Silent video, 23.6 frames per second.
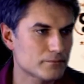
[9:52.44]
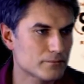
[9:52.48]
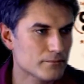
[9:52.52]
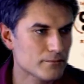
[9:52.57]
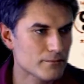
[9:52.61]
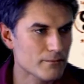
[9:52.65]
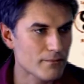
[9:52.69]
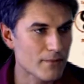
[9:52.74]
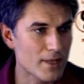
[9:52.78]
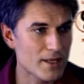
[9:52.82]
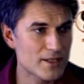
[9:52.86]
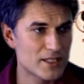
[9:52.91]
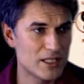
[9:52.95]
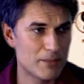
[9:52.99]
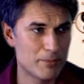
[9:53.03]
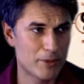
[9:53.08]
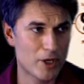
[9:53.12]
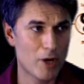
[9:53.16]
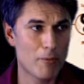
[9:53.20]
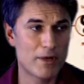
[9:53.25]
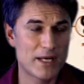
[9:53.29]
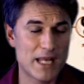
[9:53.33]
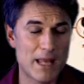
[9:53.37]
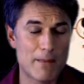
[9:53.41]
The
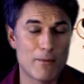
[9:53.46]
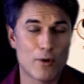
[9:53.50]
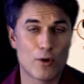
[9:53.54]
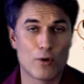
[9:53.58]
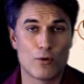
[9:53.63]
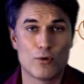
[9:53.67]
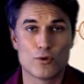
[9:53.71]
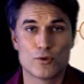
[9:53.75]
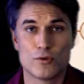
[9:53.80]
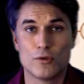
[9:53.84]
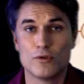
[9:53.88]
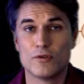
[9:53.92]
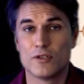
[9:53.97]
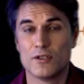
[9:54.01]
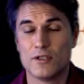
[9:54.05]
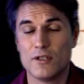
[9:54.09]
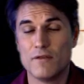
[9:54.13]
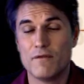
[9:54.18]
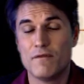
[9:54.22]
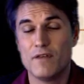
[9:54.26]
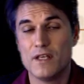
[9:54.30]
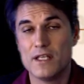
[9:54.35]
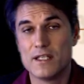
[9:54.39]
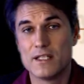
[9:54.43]
landscape, the
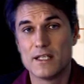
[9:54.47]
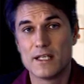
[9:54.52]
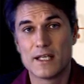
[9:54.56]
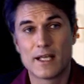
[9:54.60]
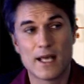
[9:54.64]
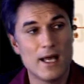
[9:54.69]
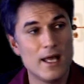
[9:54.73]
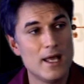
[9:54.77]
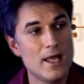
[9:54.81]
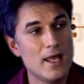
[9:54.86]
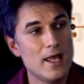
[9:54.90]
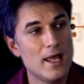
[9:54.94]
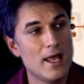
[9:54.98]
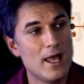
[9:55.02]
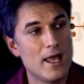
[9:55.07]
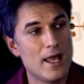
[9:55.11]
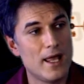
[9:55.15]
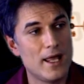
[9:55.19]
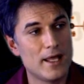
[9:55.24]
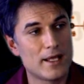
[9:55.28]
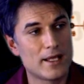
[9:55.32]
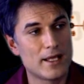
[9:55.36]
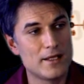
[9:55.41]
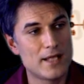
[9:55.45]
climate, the
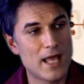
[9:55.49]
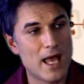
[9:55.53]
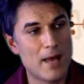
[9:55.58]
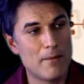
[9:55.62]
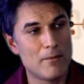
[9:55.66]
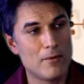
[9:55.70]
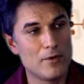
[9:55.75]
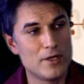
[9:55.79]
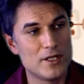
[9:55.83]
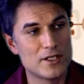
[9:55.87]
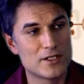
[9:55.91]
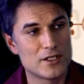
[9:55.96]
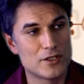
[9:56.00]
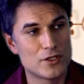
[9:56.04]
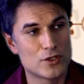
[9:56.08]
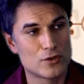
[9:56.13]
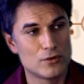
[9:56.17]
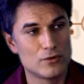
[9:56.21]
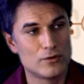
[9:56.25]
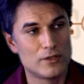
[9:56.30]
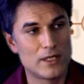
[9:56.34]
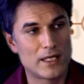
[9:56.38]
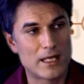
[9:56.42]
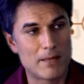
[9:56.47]
urban conformation,
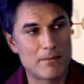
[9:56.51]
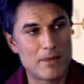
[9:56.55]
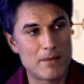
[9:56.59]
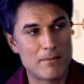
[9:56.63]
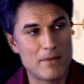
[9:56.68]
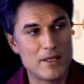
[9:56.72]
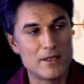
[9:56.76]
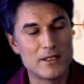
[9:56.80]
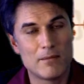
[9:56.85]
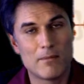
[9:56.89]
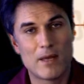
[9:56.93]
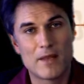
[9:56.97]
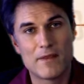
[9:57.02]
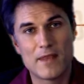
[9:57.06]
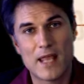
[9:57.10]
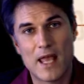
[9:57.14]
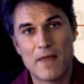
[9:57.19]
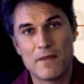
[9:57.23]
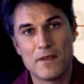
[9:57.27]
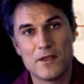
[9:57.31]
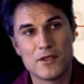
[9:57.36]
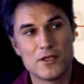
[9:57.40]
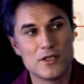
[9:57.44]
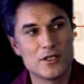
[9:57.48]
his own
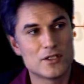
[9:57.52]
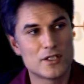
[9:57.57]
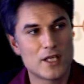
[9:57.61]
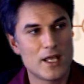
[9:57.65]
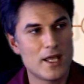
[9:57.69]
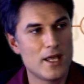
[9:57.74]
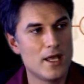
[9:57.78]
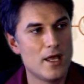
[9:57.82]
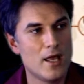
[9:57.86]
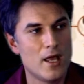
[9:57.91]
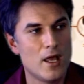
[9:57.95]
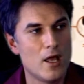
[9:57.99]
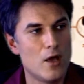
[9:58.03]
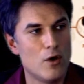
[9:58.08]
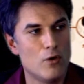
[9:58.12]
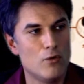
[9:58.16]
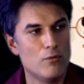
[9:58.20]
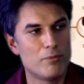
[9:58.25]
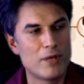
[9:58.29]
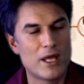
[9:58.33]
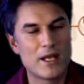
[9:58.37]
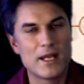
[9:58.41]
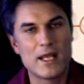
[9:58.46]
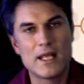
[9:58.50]
living and furnished
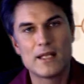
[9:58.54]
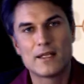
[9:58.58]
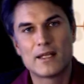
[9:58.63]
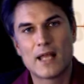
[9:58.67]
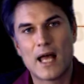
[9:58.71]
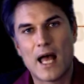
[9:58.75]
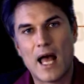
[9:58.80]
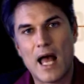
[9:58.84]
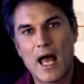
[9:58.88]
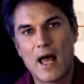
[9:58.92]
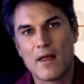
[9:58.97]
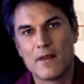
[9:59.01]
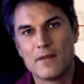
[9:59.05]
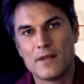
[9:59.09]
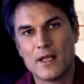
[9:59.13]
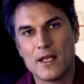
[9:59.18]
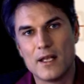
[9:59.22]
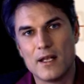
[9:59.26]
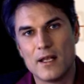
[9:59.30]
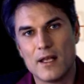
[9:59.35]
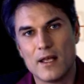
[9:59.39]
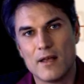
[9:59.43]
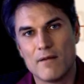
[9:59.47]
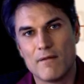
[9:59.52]
space,
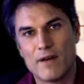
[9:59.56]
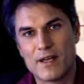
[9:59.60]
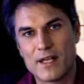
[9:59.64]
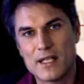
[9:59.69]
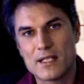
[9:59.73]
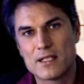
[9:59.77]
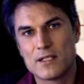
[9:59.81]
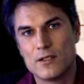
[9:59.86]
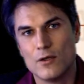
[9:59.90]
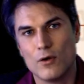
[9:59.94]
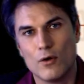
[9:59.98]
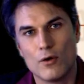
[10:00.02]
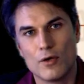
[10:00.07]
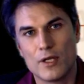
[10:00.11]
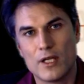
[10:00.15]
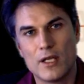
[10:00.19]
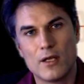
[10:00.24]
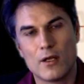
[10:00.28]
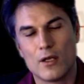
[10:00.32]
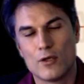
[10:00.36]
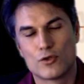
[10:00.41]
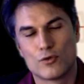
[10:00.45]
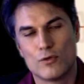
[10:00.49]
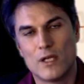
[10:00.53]
influences man in a
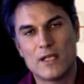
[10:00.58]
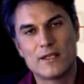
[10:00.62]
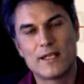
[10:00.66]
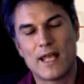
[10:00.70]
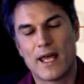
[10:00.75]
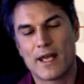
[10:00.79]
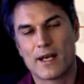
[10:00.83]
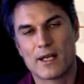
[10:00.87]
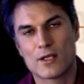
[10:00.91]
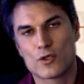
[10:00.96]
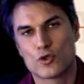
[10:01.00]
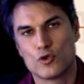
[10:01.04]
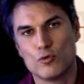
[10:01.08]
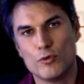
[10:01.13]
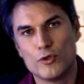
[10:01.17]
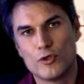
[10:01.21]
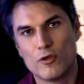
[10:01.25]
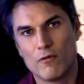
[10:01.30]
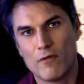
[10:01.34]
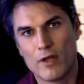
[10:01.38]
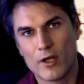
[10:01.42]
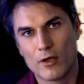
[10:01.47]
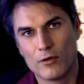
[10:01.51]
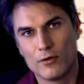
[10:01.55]
direct way,
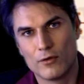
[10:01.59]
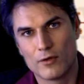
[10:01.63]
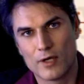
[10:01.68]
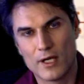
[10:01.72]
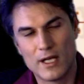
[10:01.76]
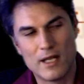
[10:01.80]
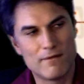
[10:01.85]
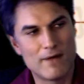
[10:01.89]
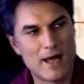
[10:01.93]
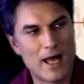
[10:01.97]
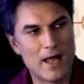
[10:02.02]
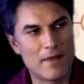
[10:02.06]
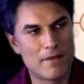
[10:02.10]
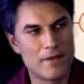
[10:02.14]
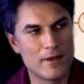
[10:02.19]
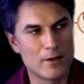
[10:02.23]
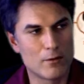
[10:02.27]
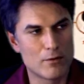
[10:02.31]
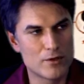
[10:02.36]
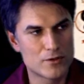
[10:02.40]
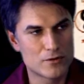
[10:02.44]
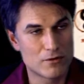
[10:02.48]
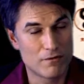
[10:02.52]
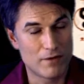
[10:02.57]
stimulating
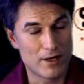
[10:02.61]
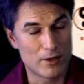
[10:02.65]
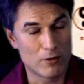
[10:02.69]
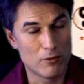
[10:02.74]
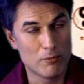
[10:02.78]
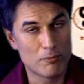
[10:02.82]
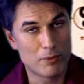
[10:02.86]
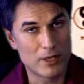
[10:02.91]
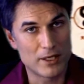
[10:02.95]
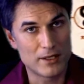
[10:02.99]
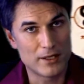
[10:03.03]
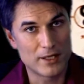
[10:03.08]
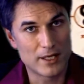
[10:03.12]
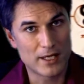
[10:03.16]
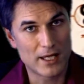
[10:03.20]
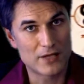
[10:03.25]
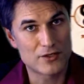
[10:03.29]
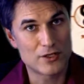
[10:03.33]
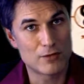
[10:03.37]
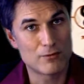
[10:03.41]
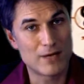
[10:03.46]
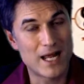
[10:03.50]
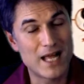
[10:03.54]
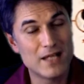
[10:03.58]
him toward a set of